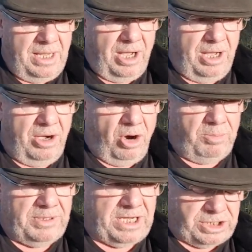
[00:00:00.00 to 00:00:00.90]

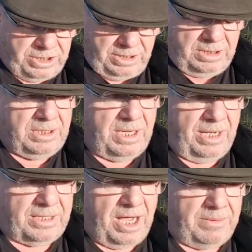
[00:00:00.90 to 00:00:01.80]
opposition
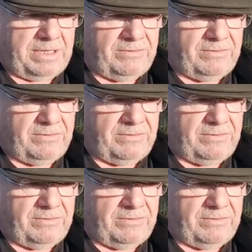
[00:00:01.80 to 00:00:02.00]
coming